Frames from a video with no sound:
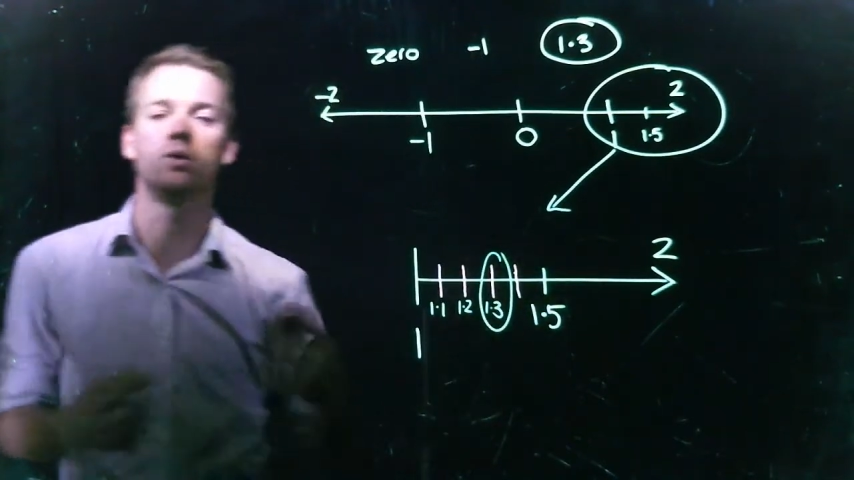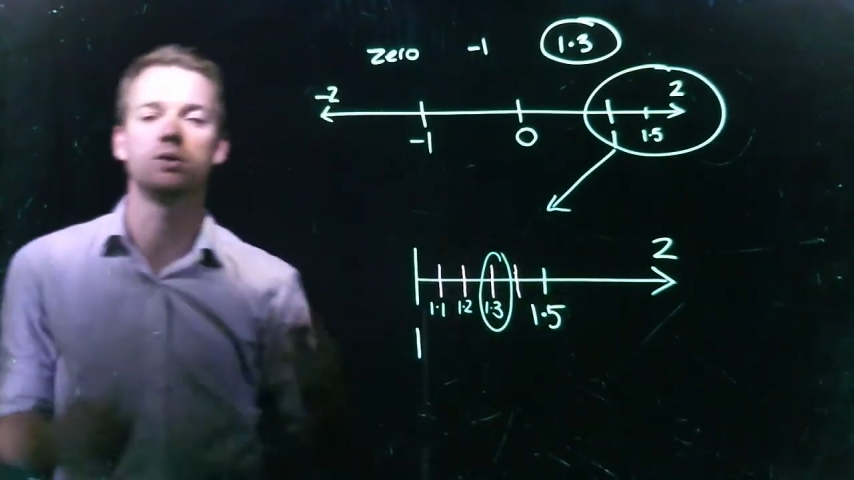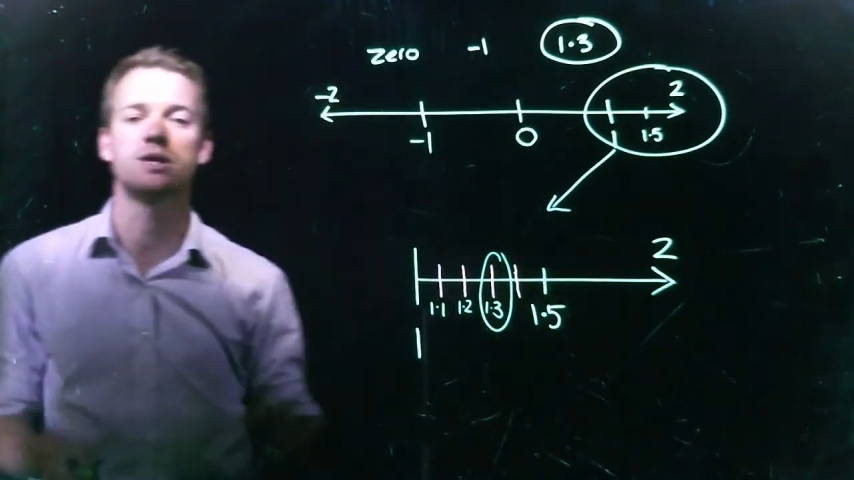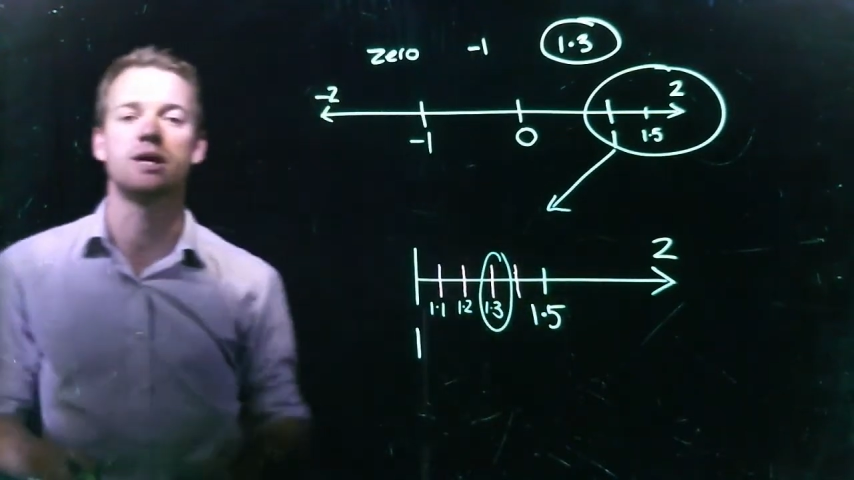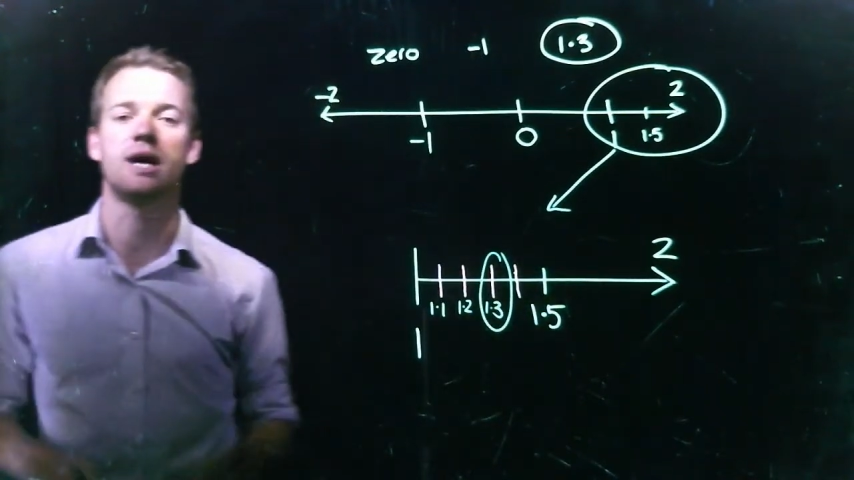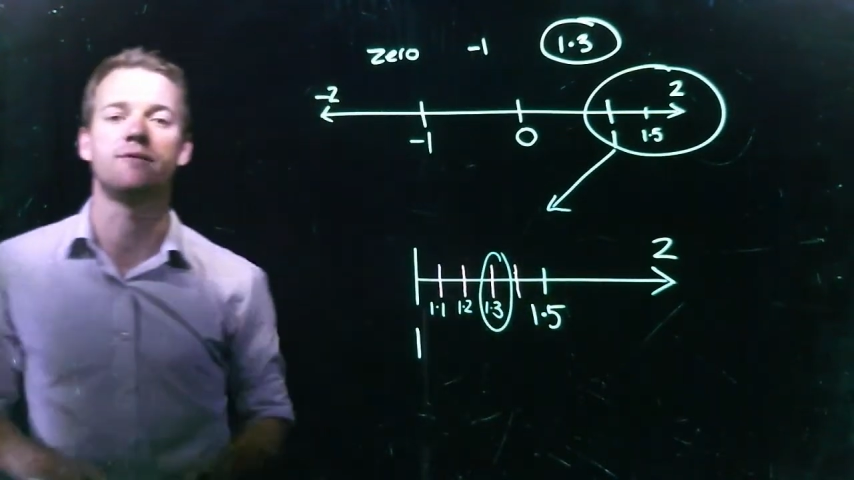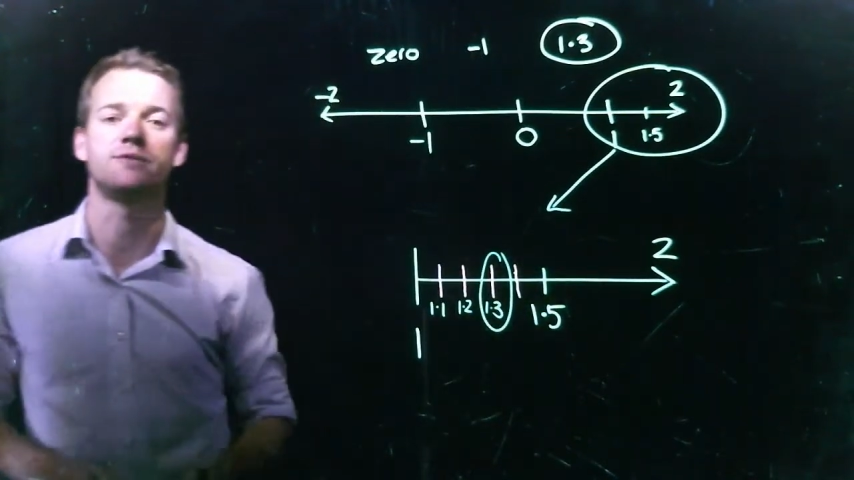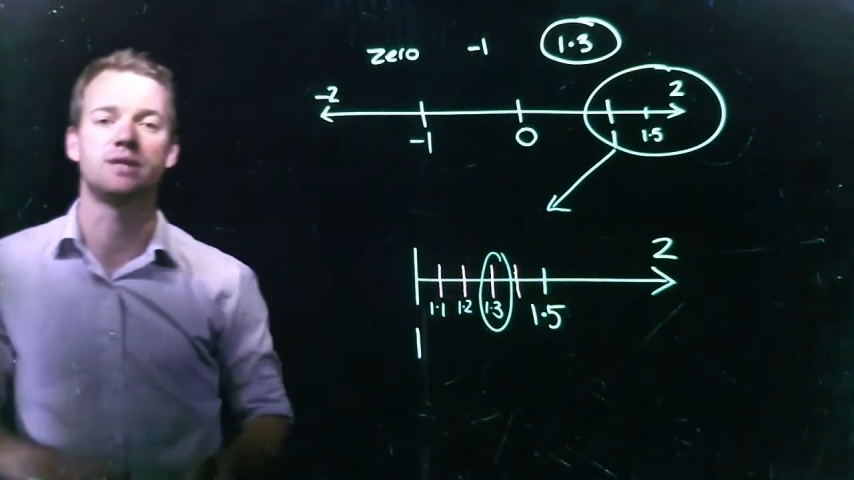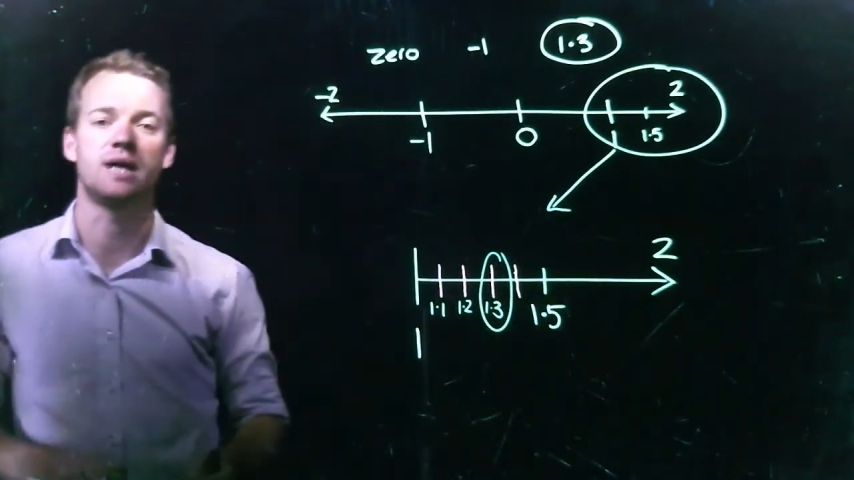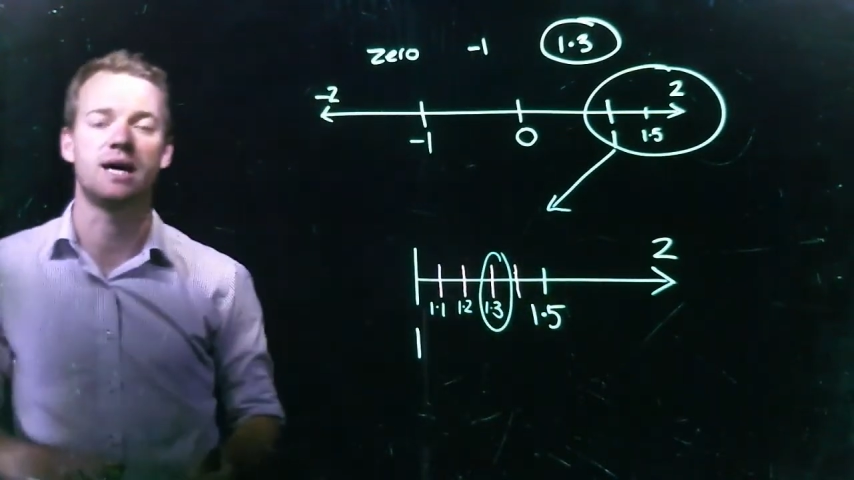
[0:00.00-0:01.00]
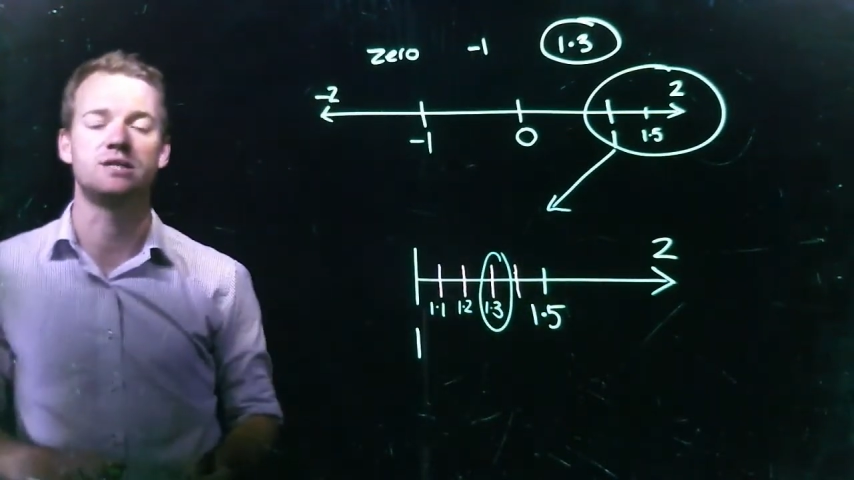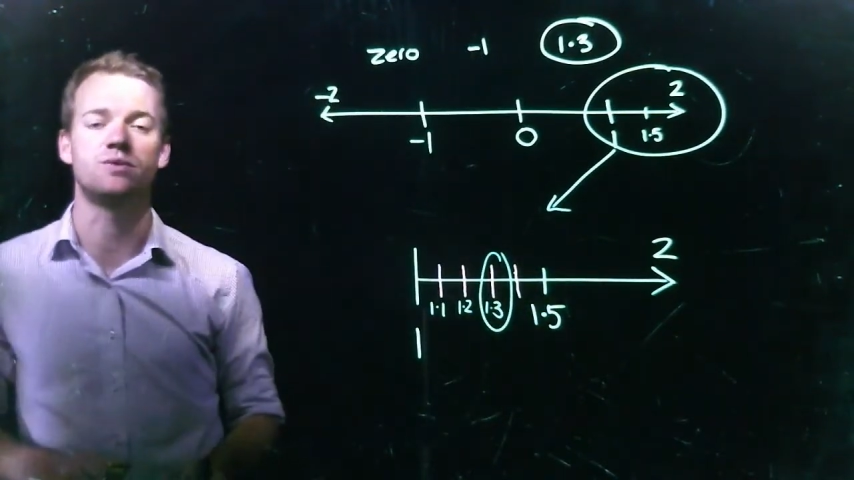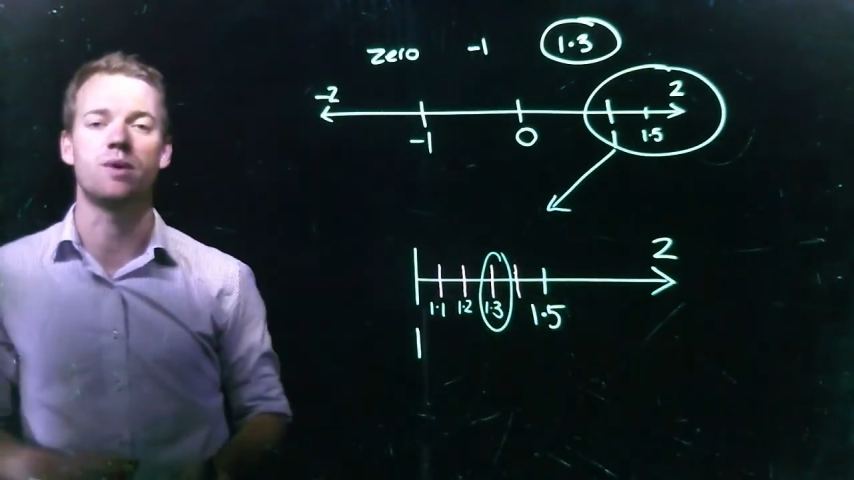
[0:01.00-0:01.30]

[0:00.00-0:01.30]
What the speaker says: also had to